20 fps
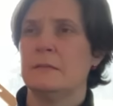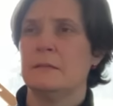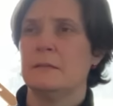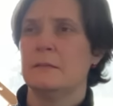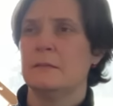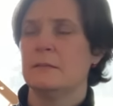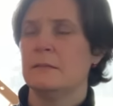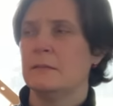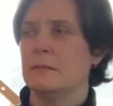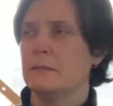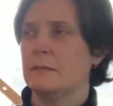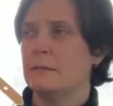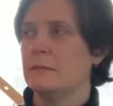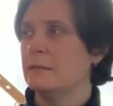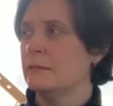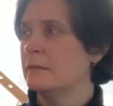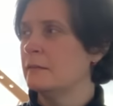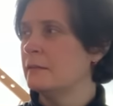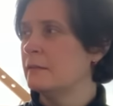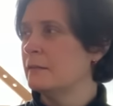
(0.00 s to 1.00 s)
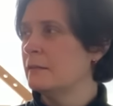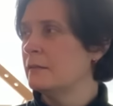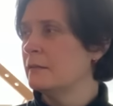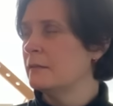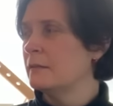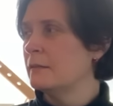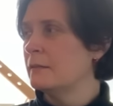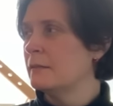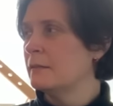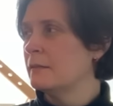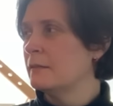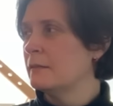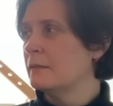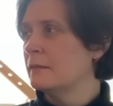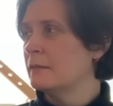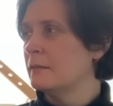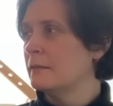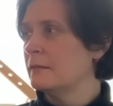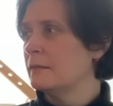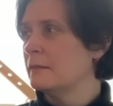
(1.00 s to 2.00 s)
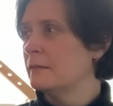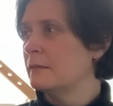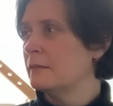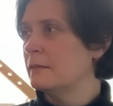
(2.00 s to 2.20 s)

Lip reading: No words are spoken by the person on screen.